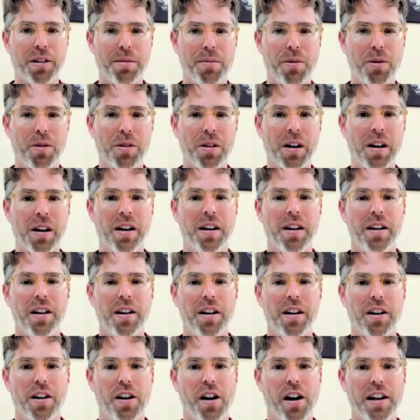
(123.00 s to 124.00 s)
with more
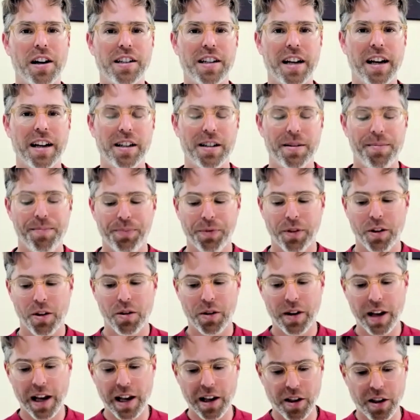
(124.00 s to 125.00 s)
content.
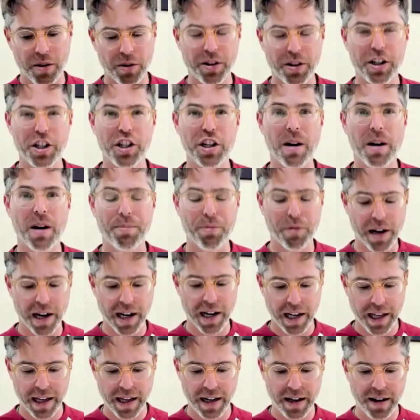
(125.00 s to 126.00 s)
Okay, so to jump
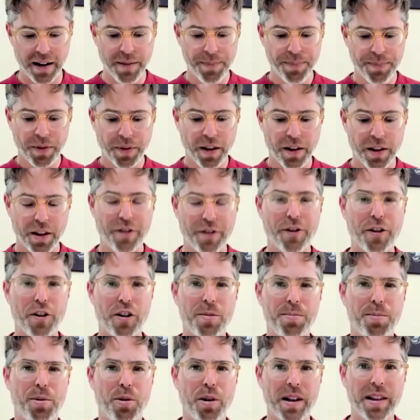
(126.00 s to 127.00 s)
right in, the
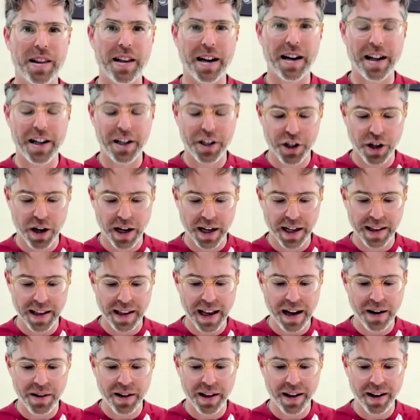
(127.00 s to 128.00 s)
first point that I jotted
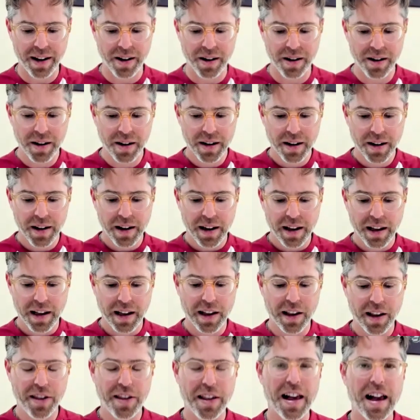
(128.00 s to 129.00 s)
down here
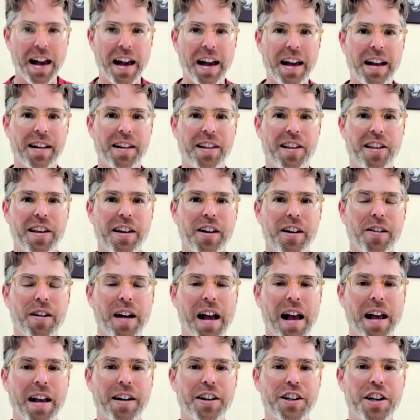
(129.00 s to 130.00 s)
is that
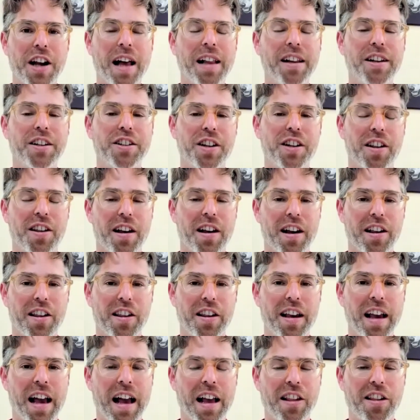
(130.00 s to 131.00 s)
Singer challenges
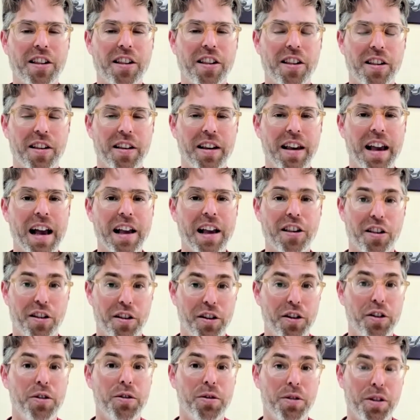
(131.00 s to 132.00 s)
us. He asks
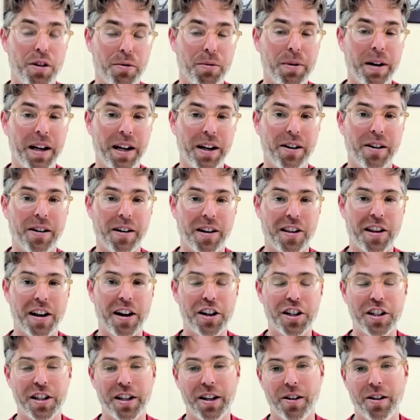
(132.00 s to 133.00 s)
you, the reader,
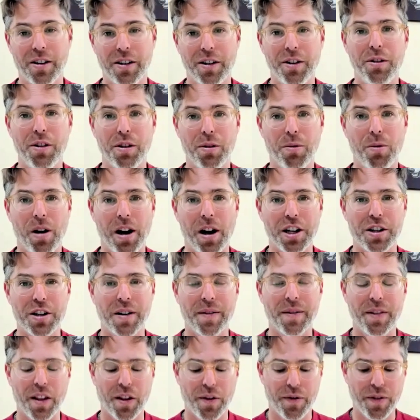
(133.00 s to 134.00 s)
essentially, or you, the
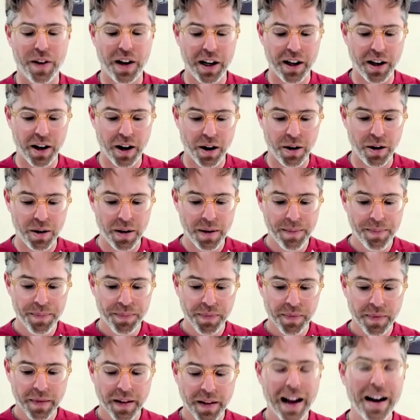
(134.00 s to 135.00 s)
watcher of this video,
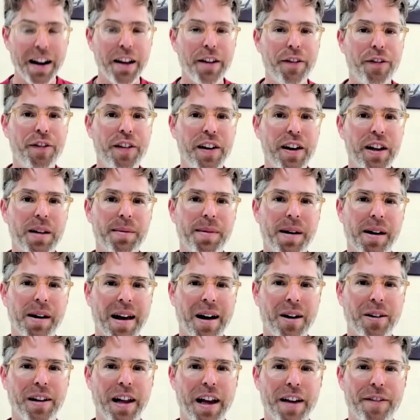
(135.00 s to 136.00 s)
how do you feel about
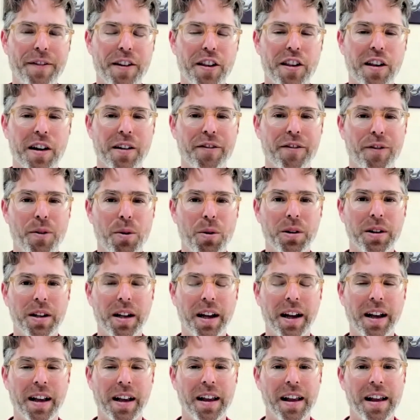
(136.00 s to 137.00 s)
how life is
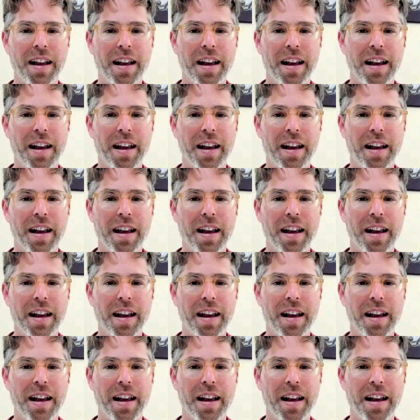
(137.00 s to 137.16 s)
unfolding?